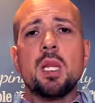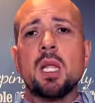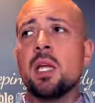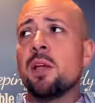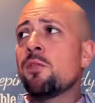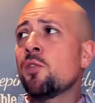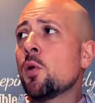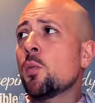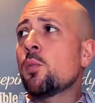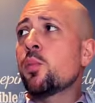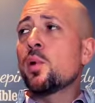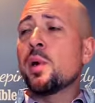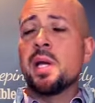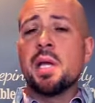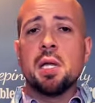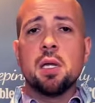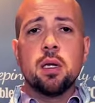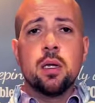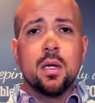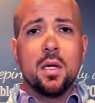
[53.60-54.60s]
if you
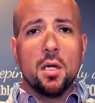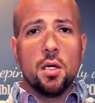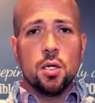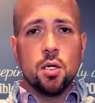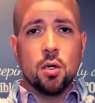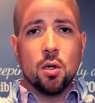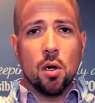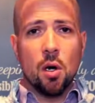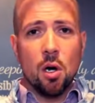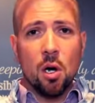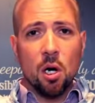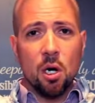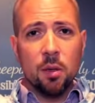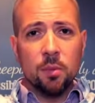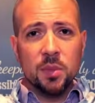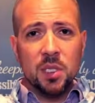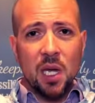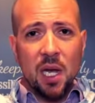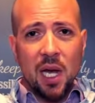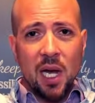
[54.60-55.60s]
bring your
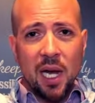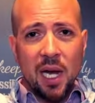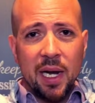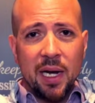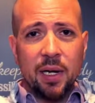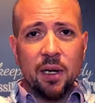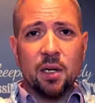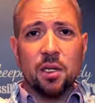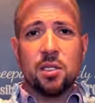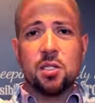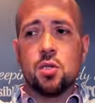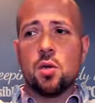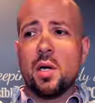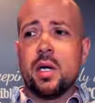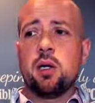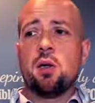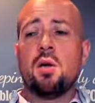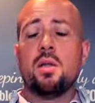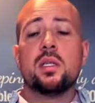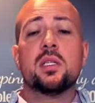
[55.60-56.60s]
arms higher, so I
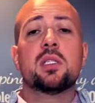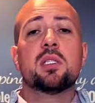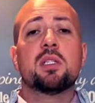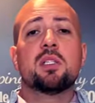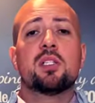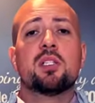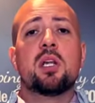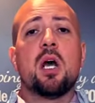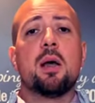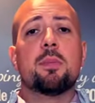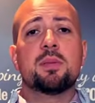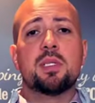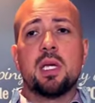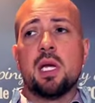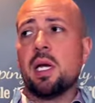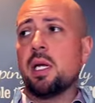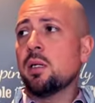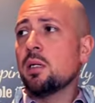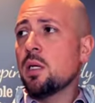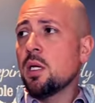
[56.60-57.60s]
call this the stop
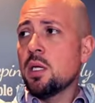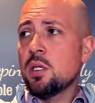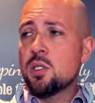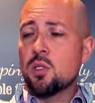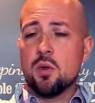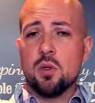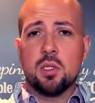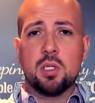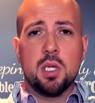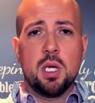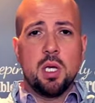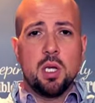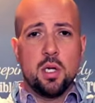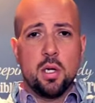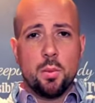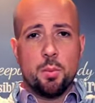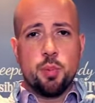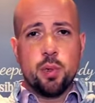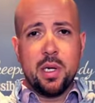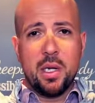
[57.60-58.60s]
sign. So it's
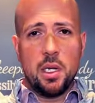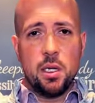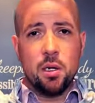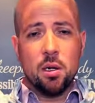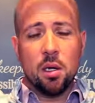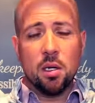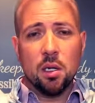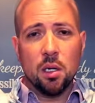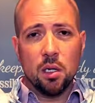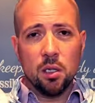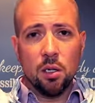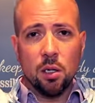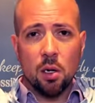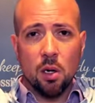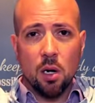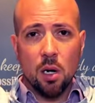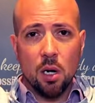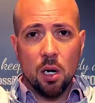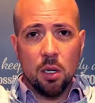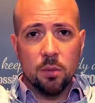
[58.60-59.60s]
you're bringing your,
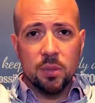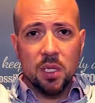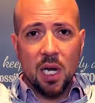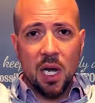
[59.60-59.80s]
your arms